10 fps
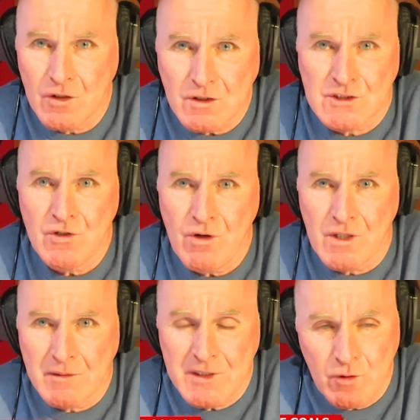No, it's
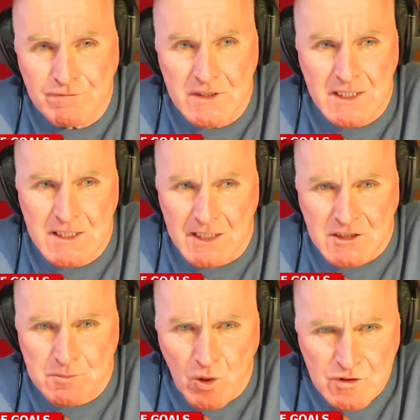not. I mean, hopefully they can
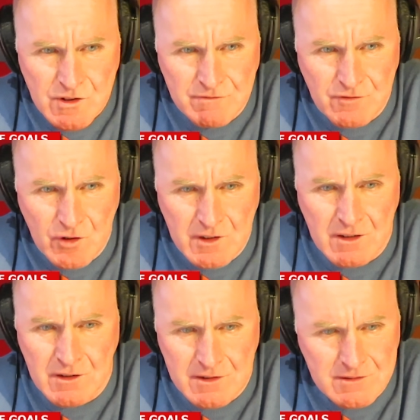get a sponsor for
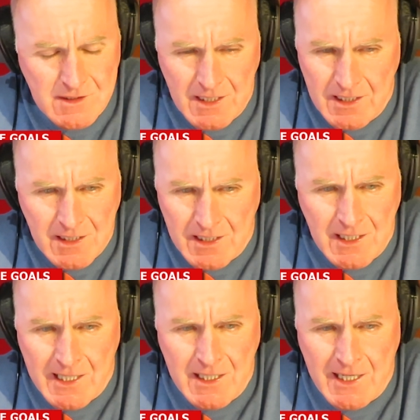it, or
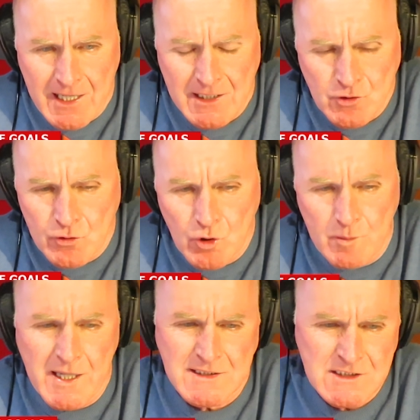I don't
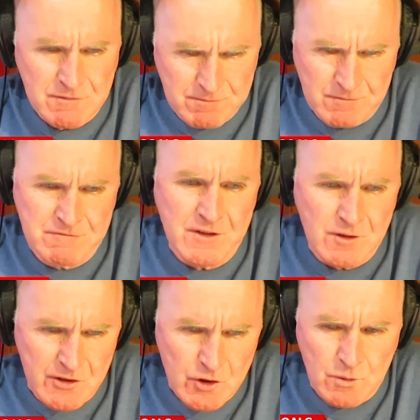know, but I just
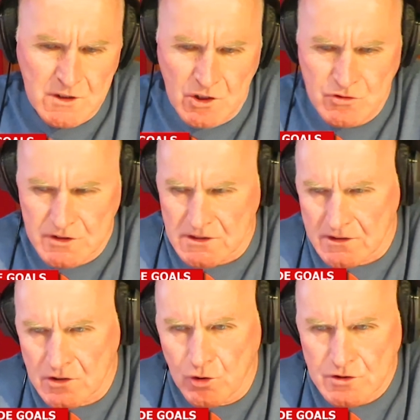feel that, you know, when countries
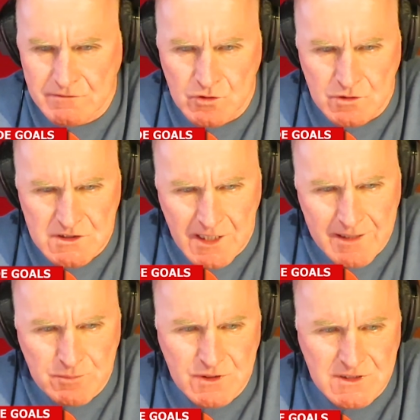like Kosovo and
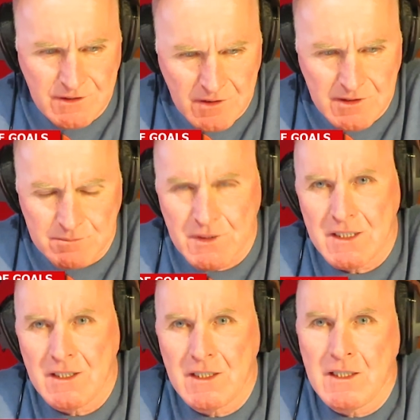Cyprus and other
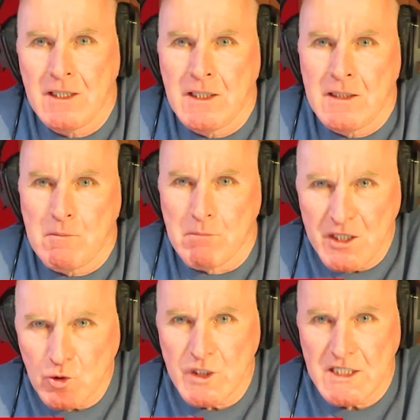
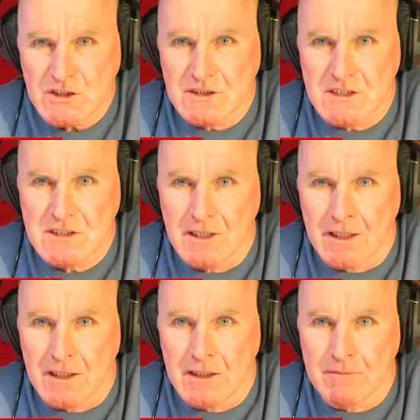minnow nations,
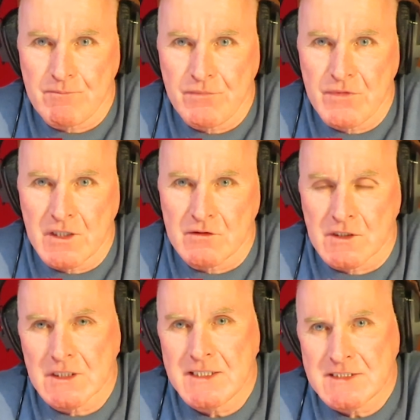the
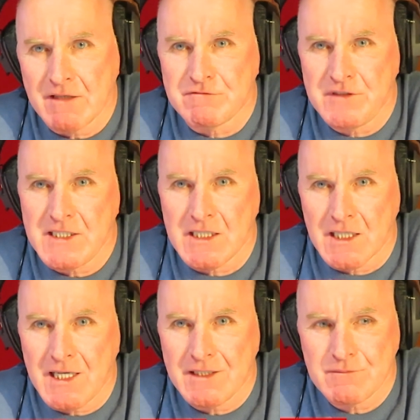leagues have
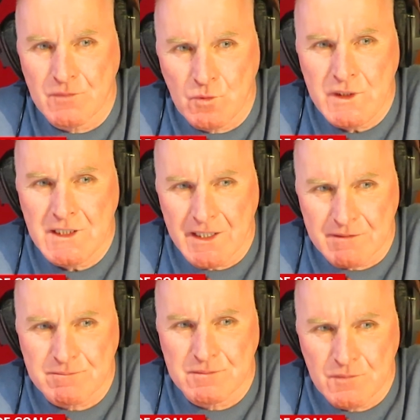VAR,
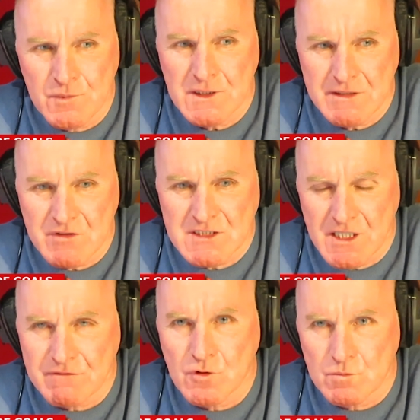we're leaving
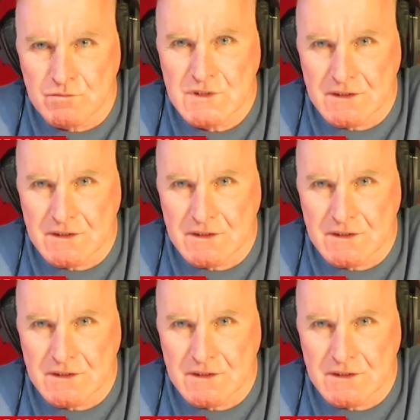ourselves open